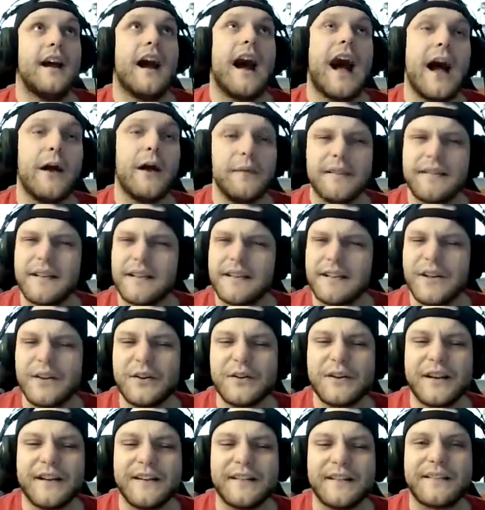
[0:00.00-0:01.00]
I was a little
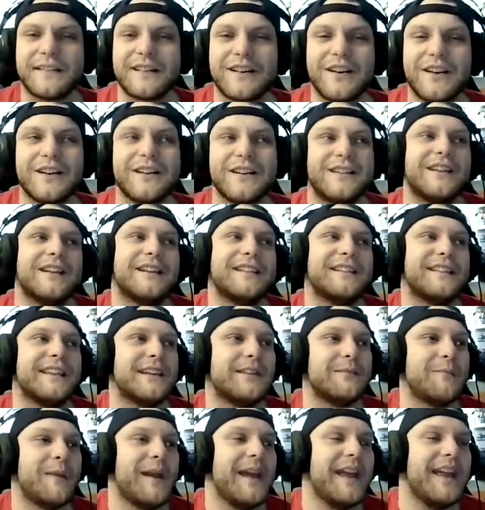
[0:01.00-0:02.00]
concerned. I was
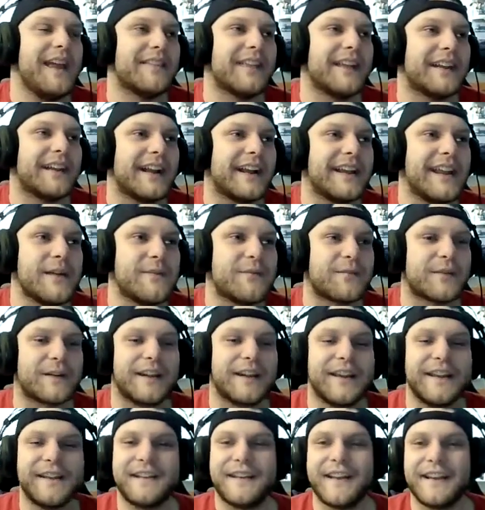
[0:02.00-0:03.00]
like, man, like I keep
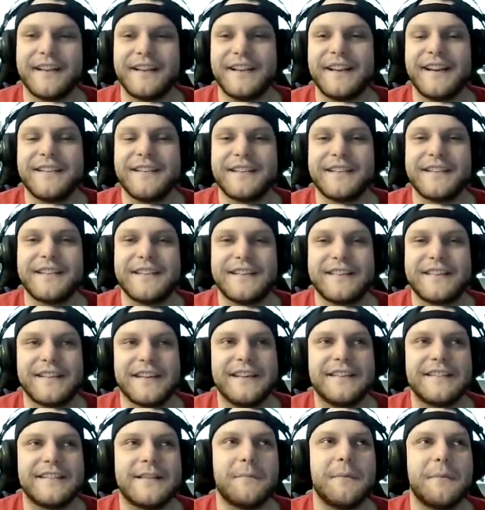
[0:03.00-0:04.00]
forgetting Kellyanne's in the
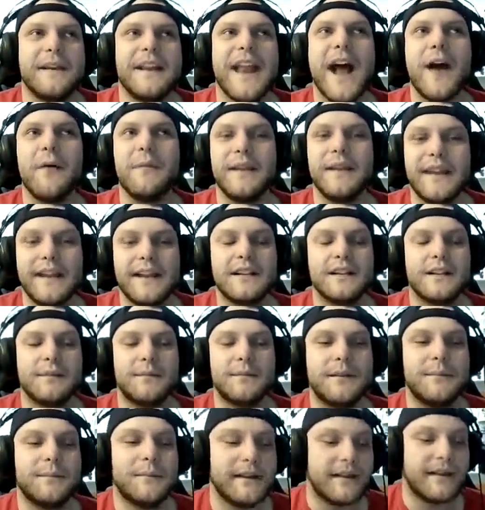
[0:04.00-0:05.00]
season. But now we get,
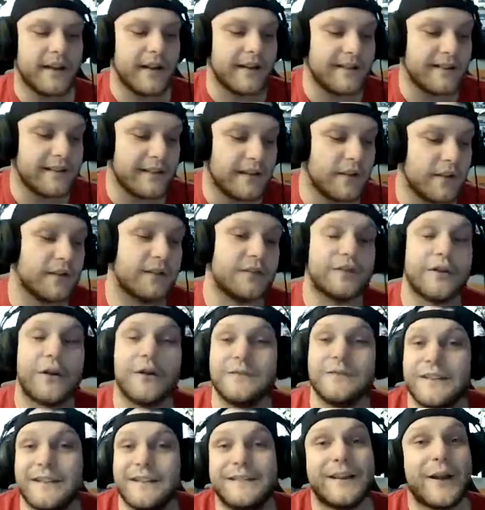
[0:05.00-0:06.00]
because, there's
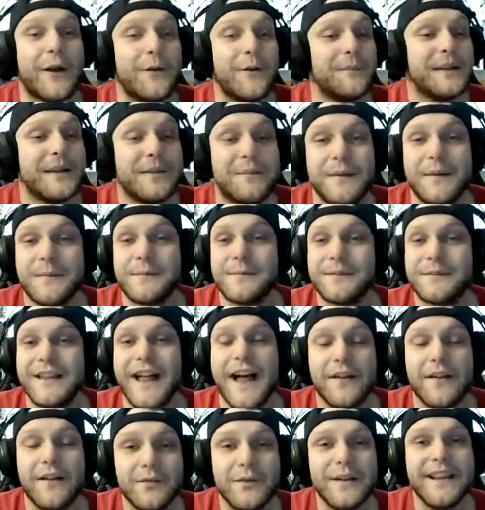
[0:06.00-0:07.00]
only so many people
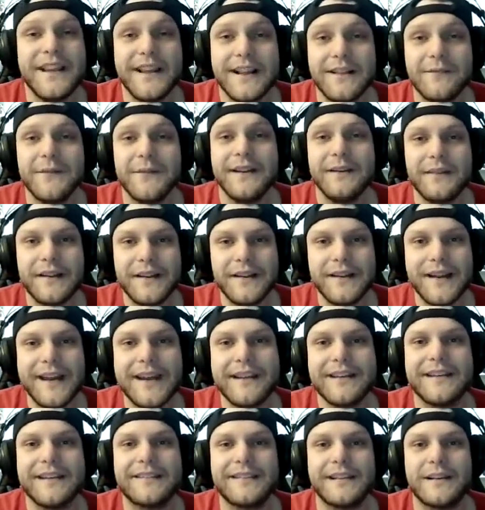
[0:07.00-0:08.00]
left. We get a
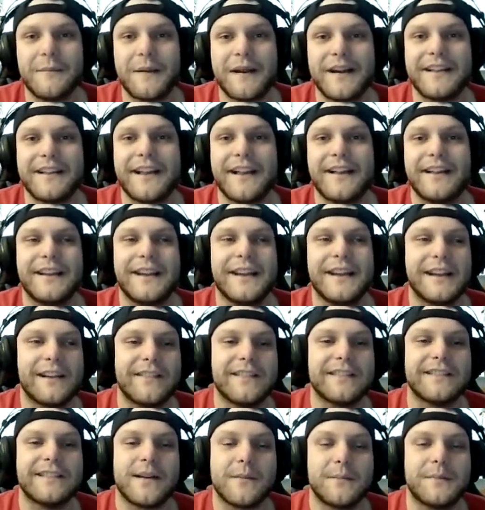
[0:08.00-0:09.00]
decent amount of Kellyanne in
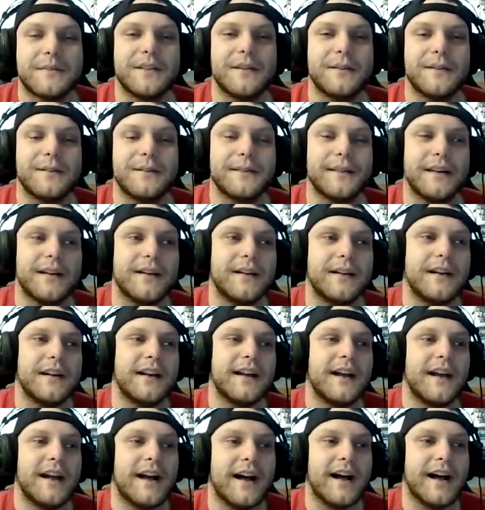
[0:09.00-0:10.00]
this episode. So,
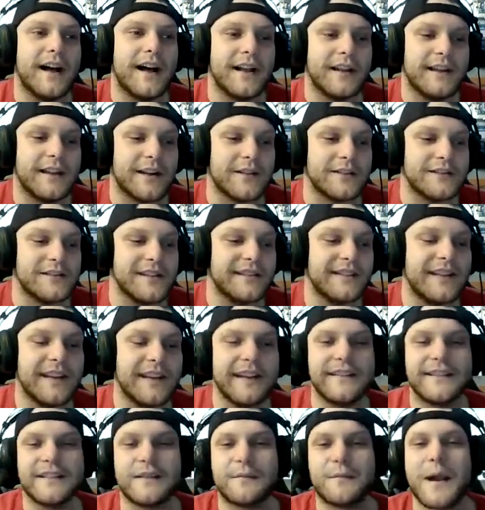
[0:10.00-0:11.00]
she's
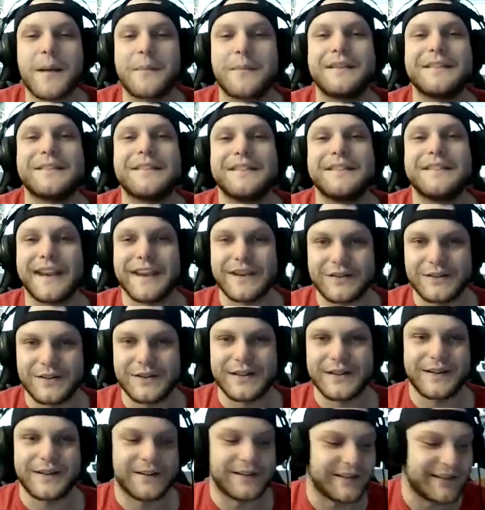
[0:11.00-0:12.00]
getting some representation
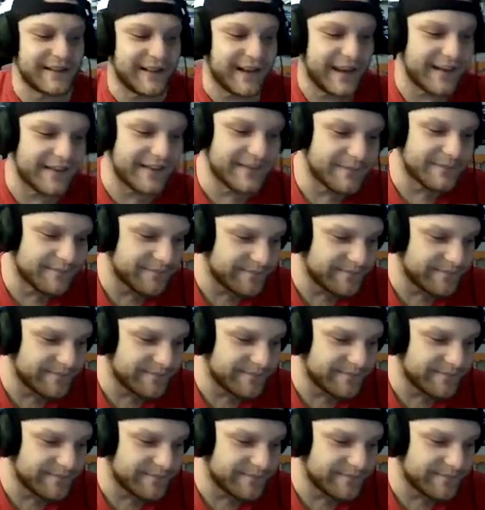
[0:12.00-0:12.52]
here at the end.